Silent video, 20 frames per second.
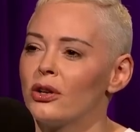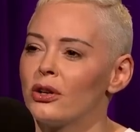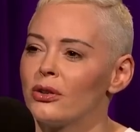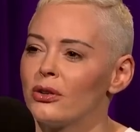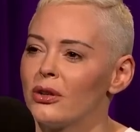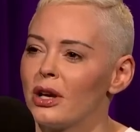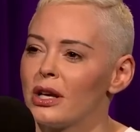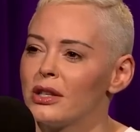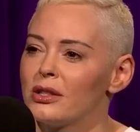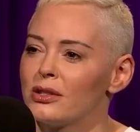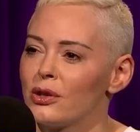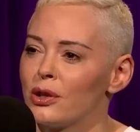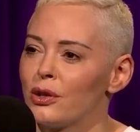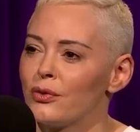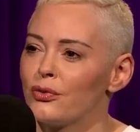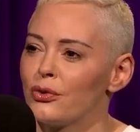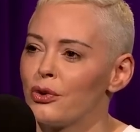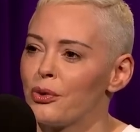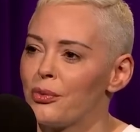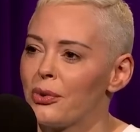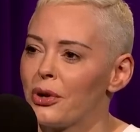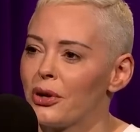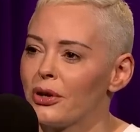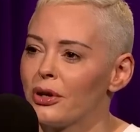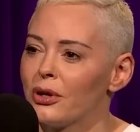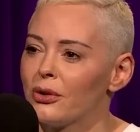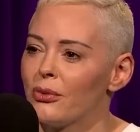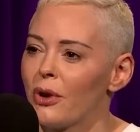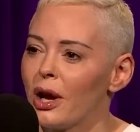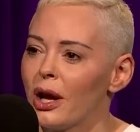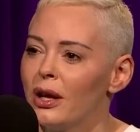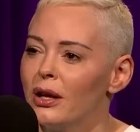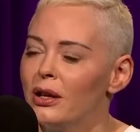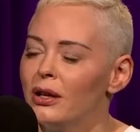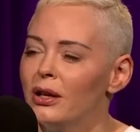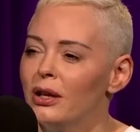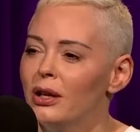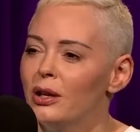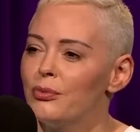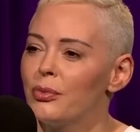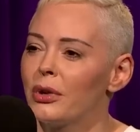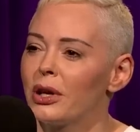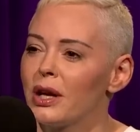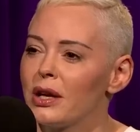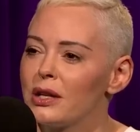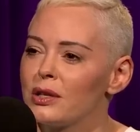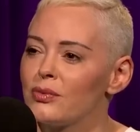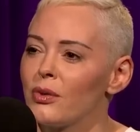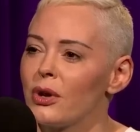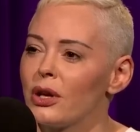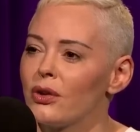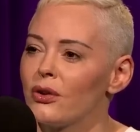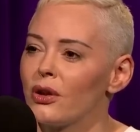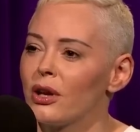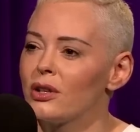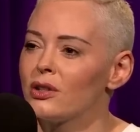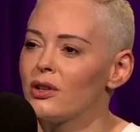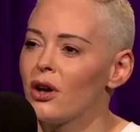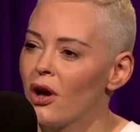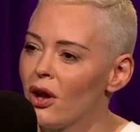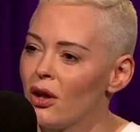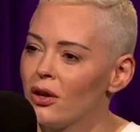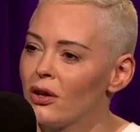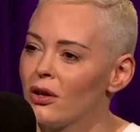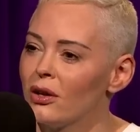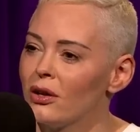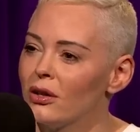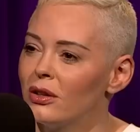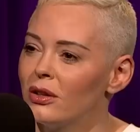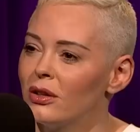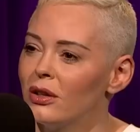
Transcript: your legs hurt for a period, right? But guess what? You got taller.